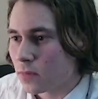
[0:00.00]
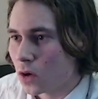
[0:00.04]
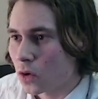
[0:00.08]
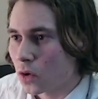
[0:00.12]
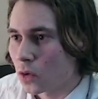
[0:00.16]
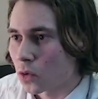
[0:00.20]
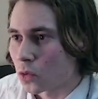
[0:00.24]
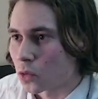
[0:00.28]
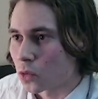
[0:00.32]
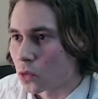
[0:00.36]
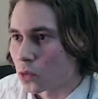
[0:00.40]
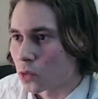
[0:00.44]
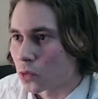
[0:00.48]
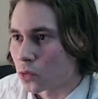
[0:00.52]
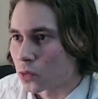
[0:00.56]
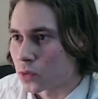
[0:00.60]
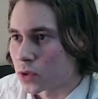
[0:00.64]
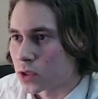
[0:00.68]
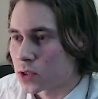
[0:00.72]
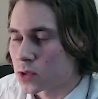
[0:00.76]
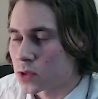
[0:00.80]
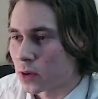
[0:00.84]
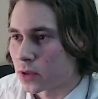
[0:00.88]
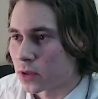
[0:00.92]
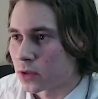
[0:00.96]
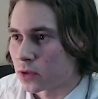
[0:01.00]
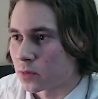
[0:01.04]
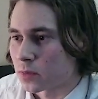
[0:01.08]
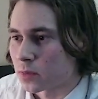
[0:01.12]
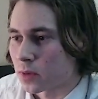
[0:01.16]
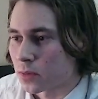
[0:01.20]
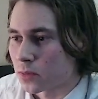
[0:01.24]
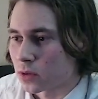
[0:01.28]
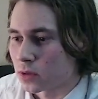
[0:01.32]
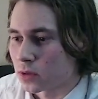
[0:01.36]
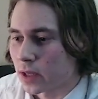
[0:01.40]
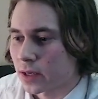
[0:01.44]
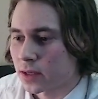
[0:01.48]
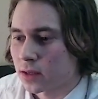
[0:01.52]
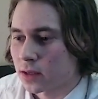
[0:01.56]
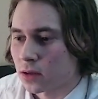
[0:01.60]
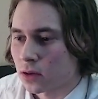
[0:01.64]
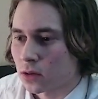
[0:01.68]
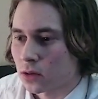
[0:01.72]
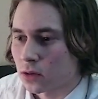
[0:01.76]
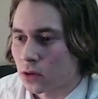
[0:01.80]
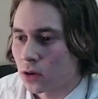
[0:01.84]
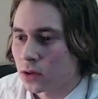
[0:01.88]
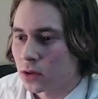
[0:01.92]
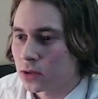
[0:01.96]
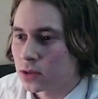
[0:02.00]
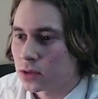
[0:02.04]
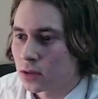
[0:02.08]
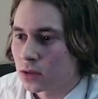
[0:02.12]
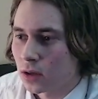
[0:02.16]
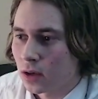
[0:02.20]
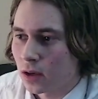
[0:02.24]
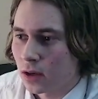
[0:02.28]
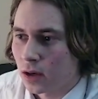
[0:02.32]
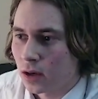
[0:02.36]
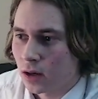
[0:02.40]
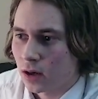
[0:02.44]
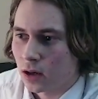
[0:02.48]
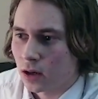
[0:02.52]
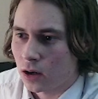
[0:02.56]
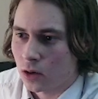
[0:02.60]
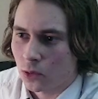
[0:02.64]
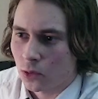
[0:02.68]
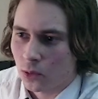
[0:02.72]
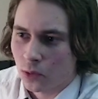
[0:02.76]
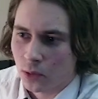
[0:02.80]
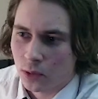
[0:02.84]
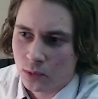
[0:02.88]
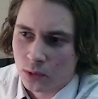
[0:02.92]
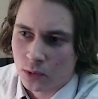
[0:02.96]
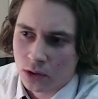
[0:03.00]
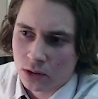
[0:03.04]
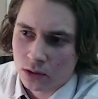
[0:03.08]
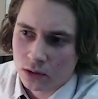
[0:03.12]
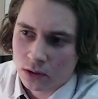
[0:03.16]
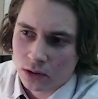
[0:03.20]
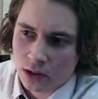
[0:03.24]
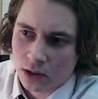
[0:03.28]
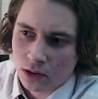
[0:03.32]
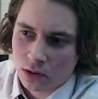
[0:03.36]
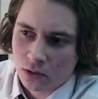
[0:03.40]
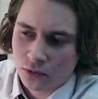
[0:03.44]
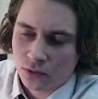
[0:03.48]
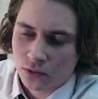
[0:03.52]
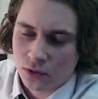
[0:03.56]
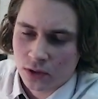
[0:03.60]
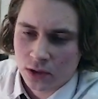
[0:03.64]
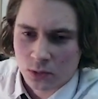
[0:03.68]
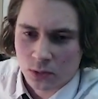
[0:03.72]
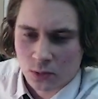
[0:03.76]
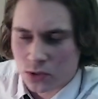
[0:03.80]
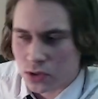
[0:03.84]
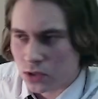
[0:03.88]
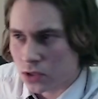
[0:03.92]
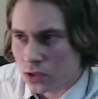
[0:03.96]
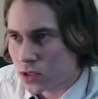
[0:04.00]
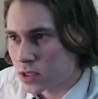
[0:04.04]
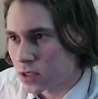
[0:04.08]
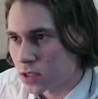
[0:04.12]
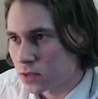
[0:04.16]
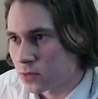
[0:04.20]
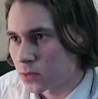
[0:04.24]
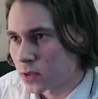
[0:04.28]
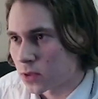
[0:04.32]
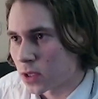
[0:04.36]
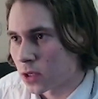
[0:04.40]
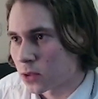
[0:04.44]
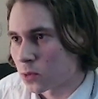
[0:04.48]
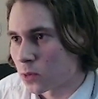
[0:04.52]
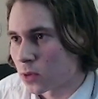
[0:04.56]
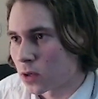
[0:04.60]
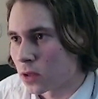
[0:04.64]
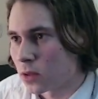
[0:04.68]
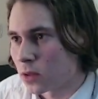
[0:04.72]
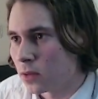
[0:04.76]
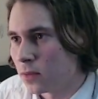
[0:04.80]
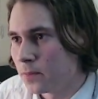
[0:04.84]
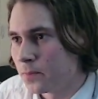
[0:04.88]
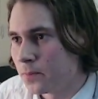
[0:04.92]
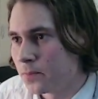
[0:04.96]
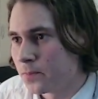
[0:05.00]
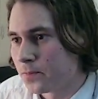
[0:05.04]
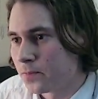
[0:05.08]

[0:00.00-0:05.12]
Oh, this one I remember liking a lot. However, I don't think it was received that well.